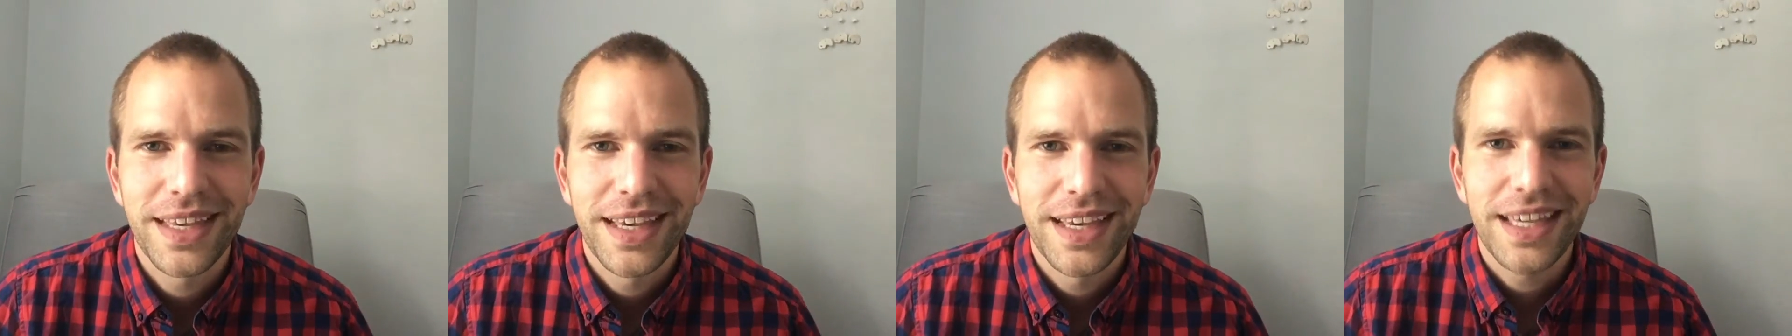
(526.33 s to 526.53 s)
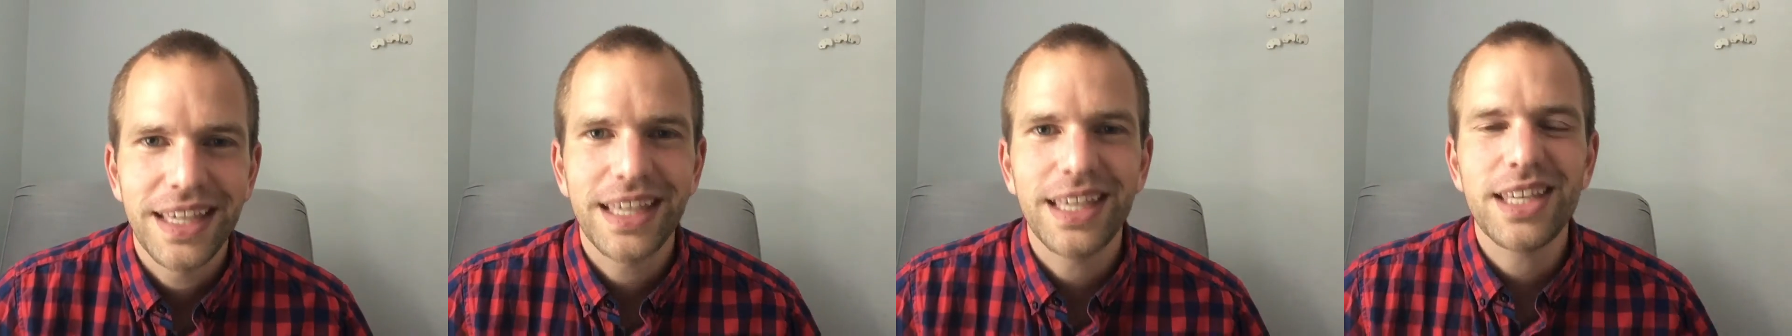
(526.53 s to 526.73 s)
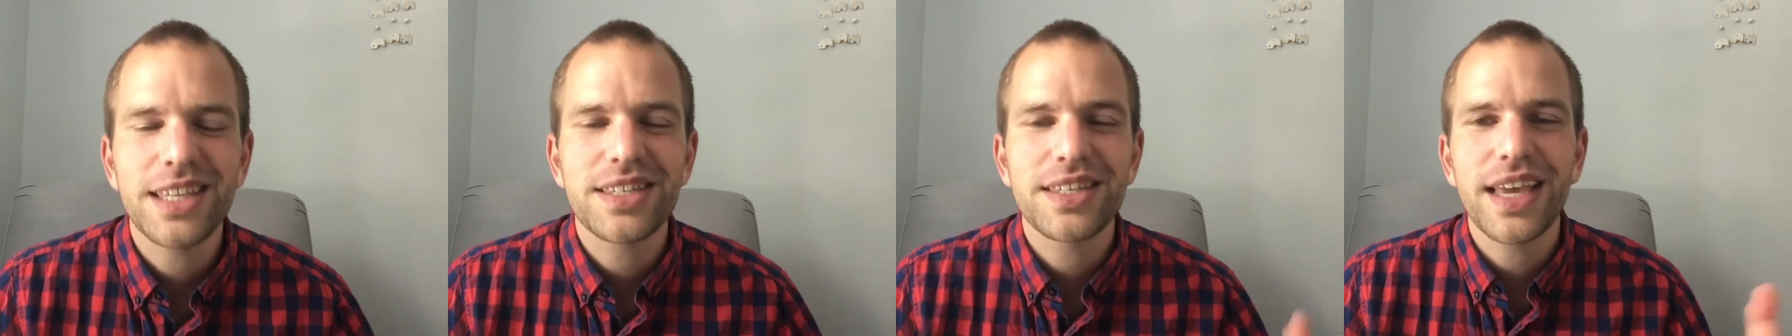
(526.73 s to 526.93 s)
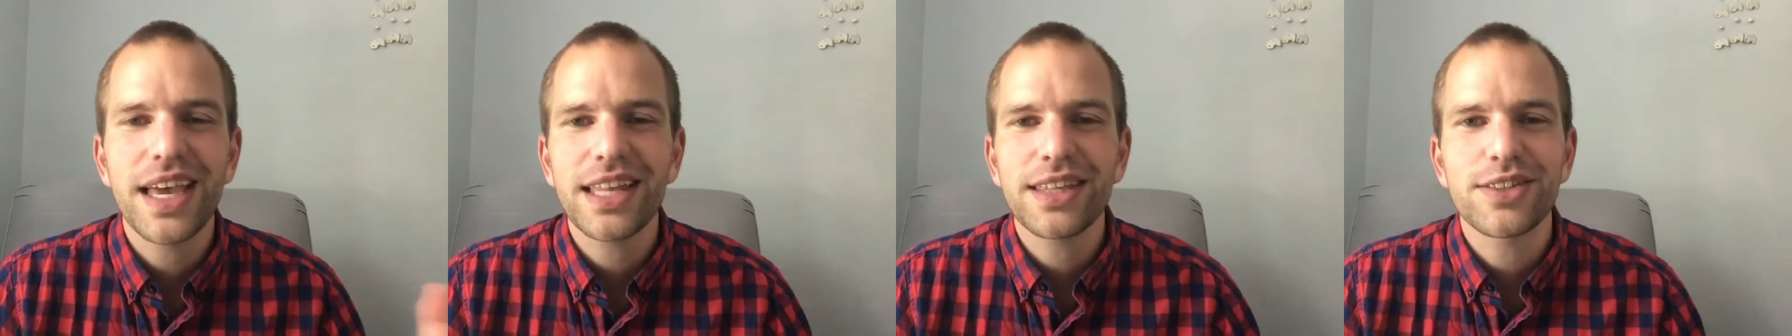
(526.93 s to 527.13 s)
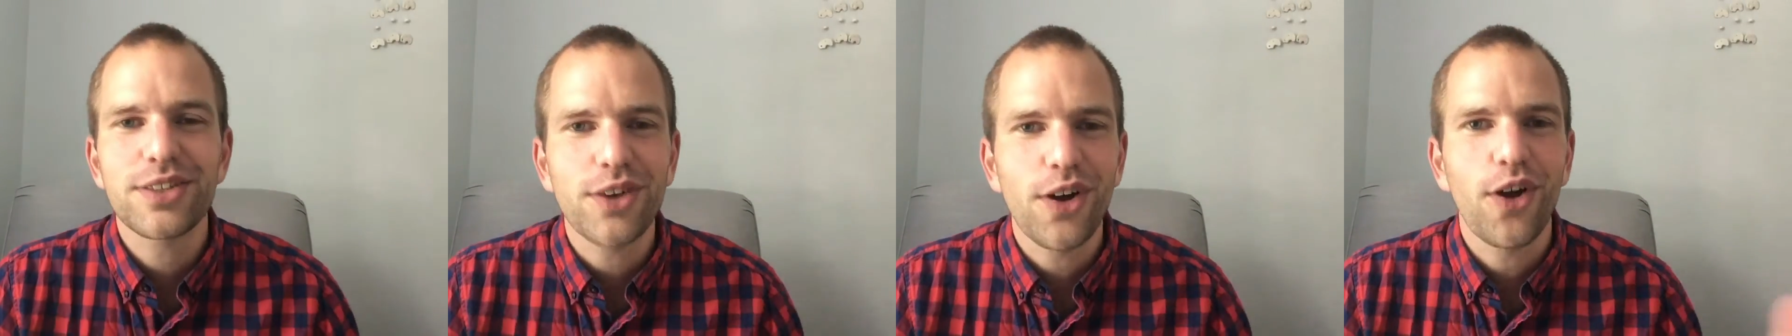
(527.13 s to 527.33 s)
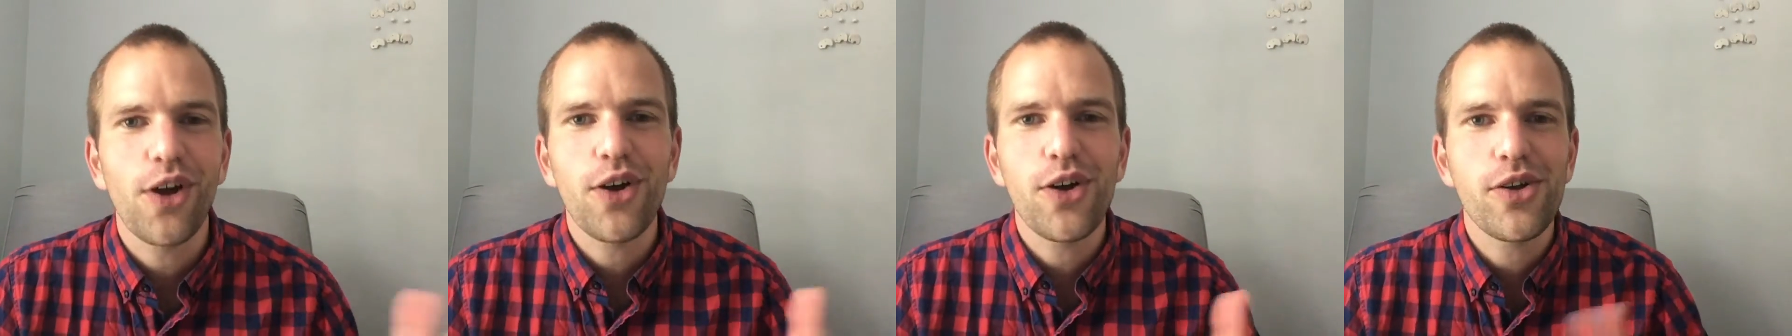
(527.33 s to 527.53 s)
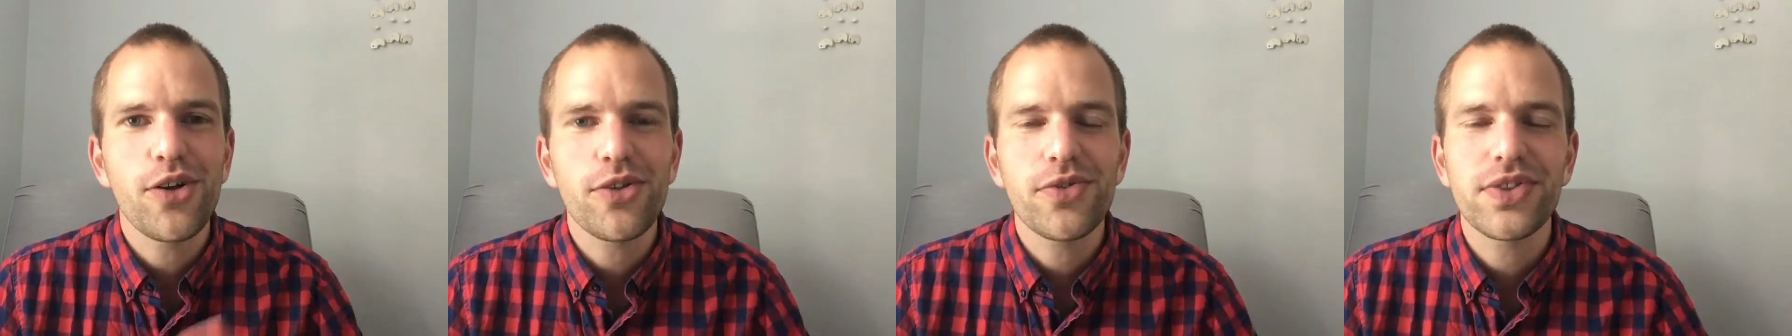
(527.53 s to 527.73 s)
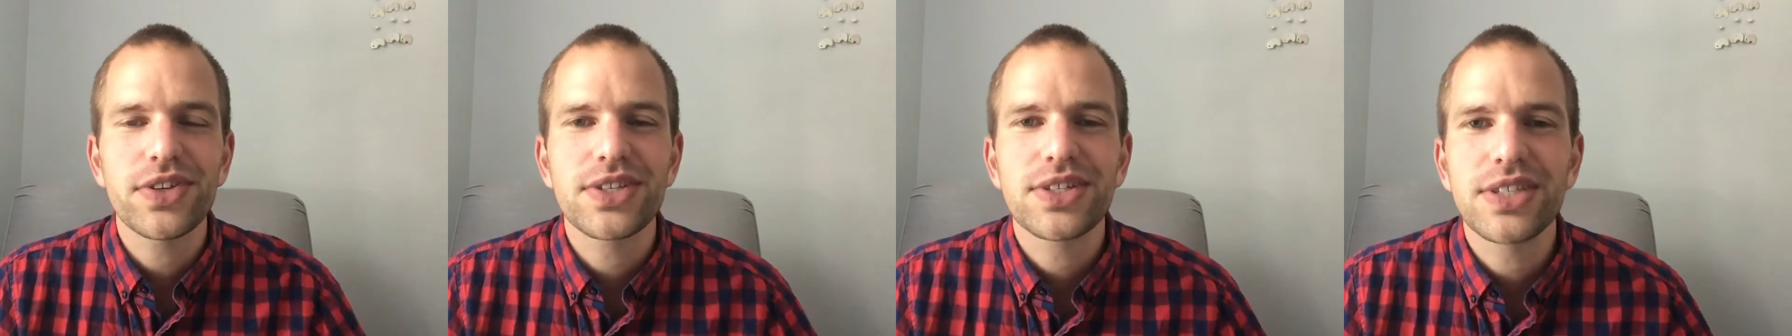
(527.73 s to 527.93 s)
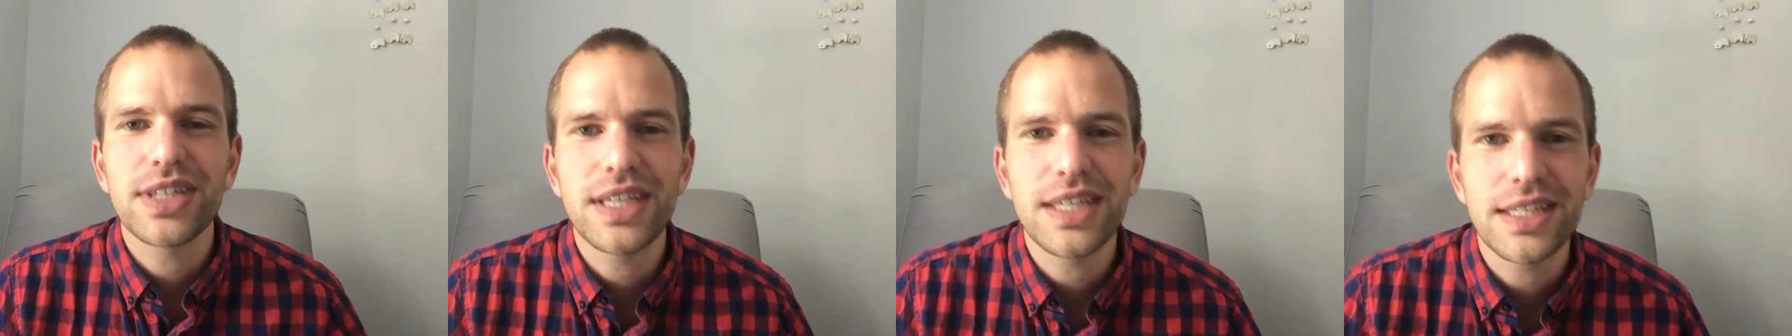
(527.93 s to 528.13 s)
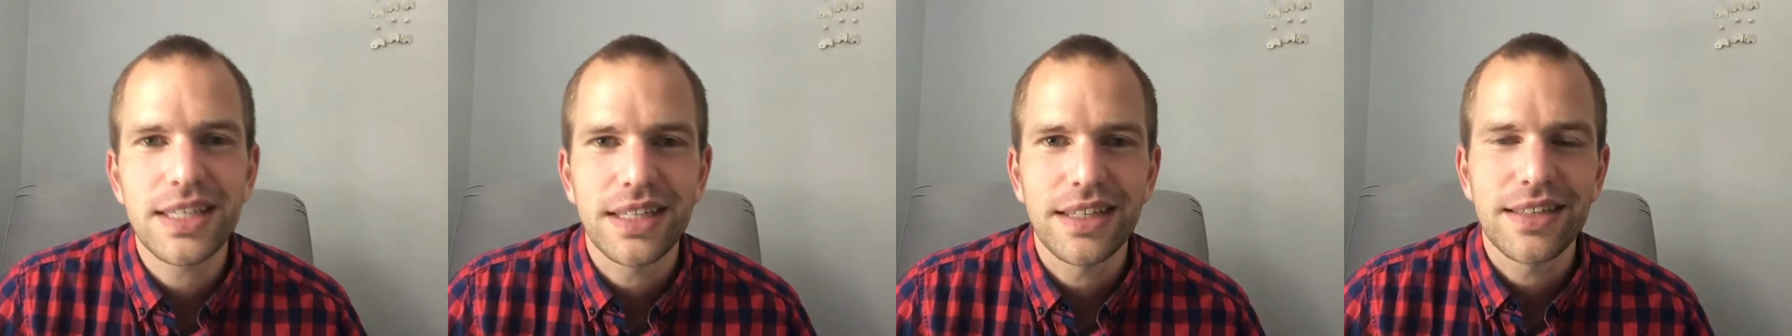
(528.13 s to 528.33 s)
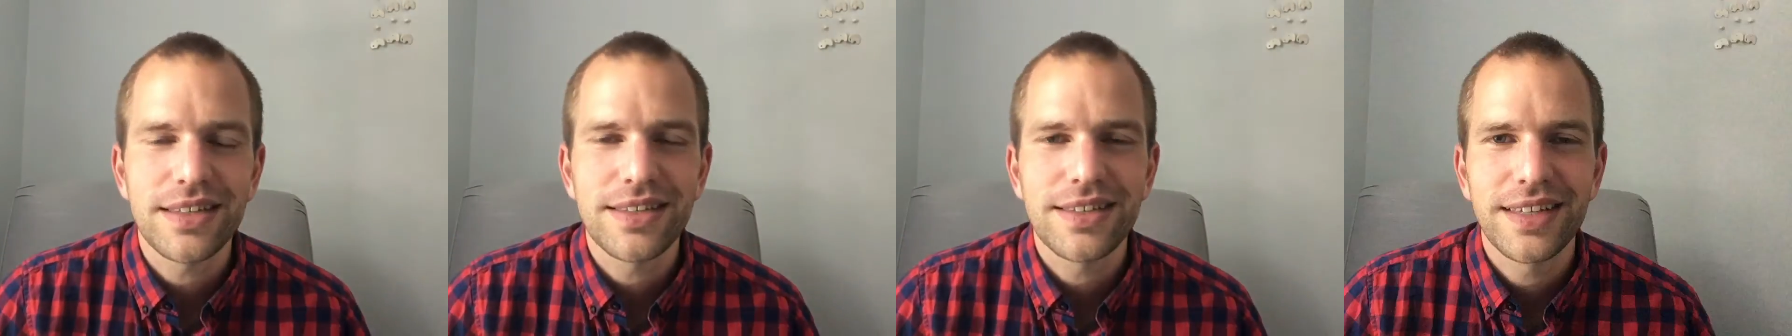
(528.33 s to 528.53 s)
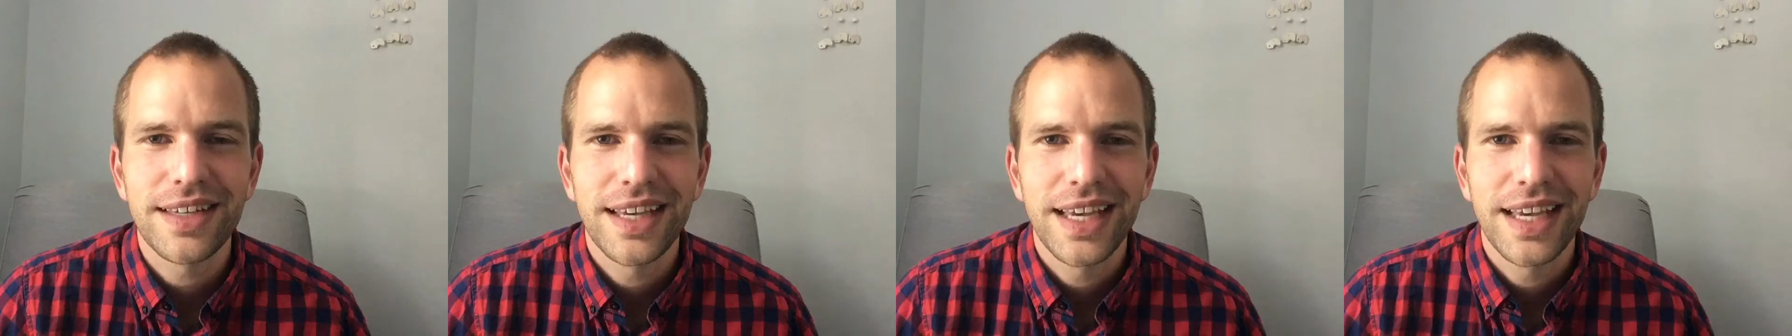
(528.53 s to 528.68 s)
He sets all the seasons,